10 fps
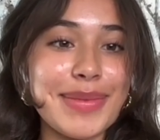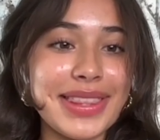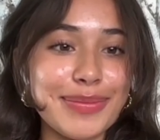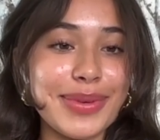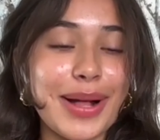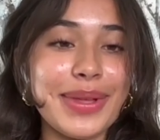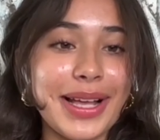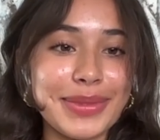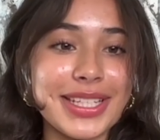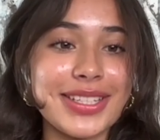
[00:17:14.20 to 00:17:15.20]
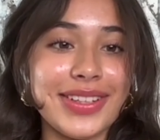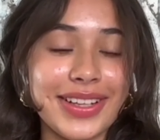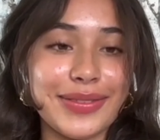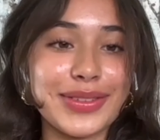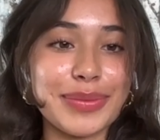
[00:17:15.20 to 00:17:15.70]
up method probably helped us feel
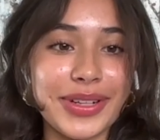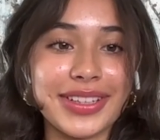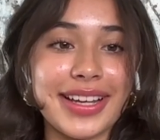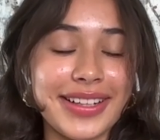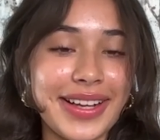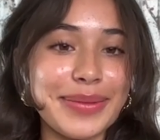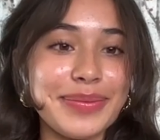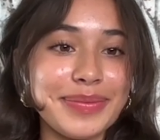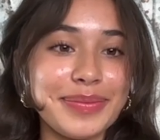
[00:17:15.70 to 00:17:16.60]
comfortable on that climb